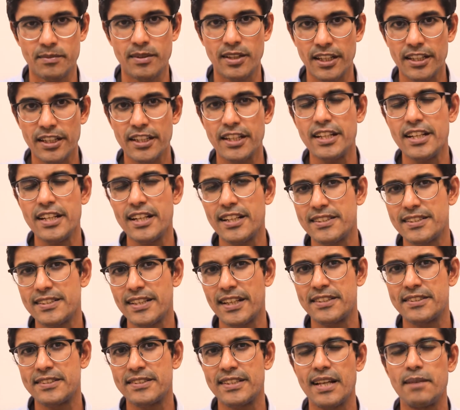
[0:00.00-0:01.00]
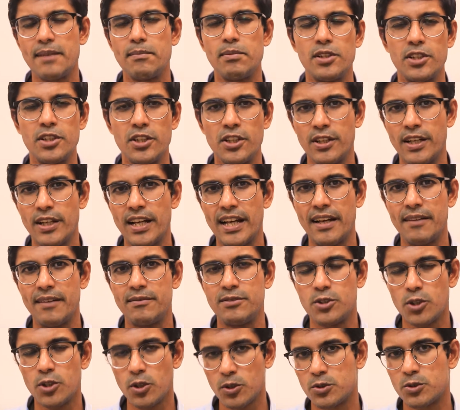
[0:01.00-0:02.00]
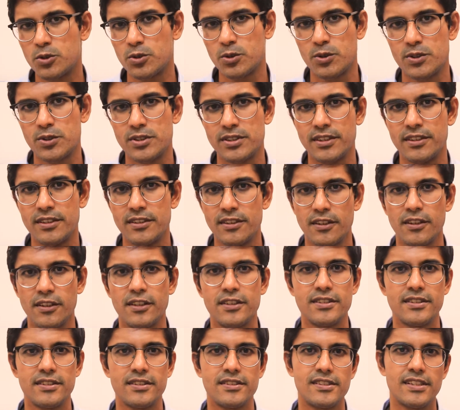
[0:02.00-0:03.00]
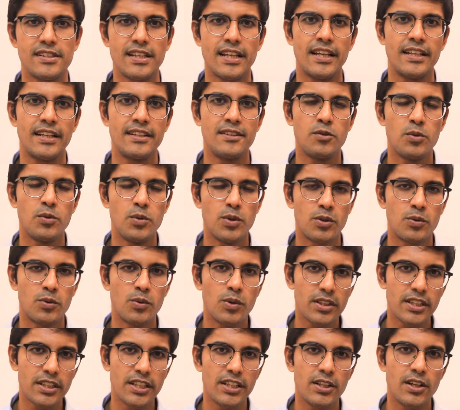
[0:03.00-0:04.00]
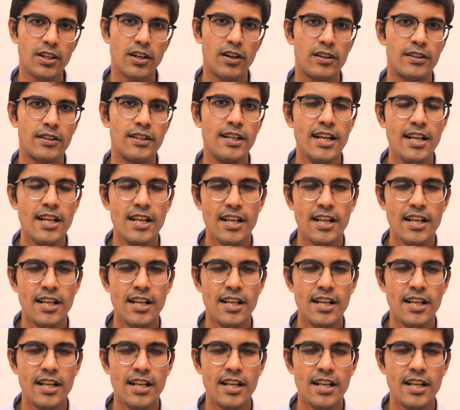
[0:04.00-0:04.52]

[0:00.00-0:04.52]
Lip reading: Like this example, you have doctors and nurses and who are working on